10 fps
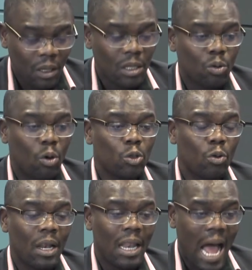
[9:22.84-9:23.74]
He's also
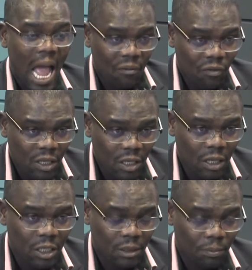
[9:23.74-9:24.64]
a
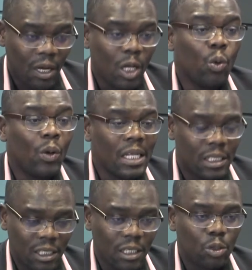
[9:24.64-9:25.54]
lively speaker. You
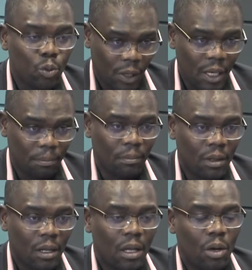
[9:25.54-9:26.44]
listen to him
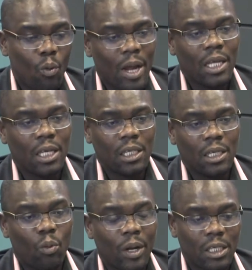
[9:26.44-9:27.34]
when
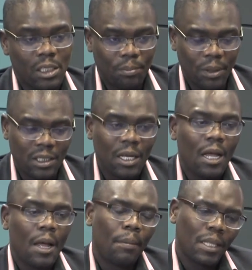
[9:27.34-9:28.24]
he
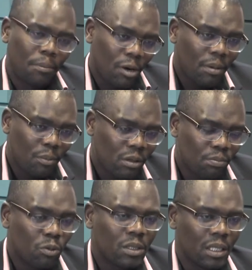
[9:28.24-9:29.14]
speaks. But the problem with
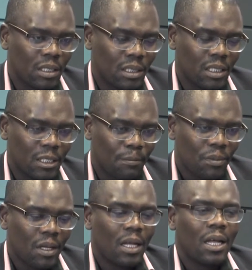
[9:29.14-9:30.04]
Musi is this.
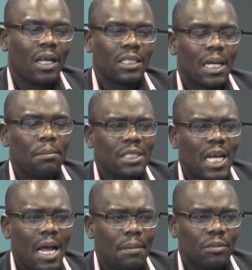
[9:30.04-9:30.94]

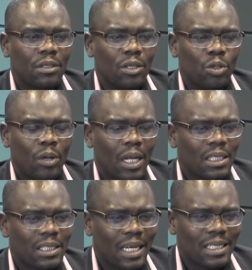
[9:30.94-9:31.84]
Sometimes you get a
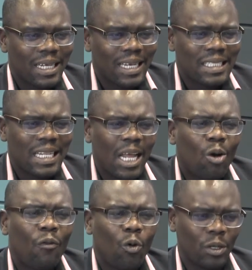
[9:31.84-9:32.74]
sense that there's
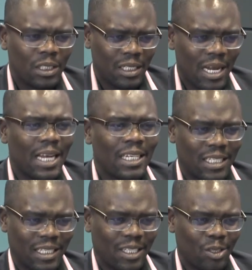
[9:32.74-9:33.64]
lack of
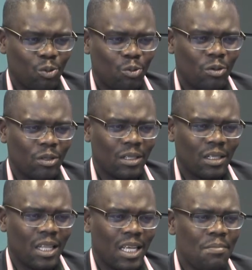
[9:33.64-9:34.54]
originality.
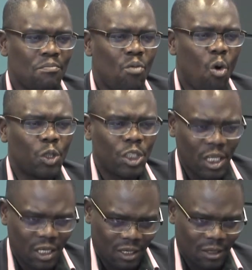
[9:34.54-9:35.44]
The emotion.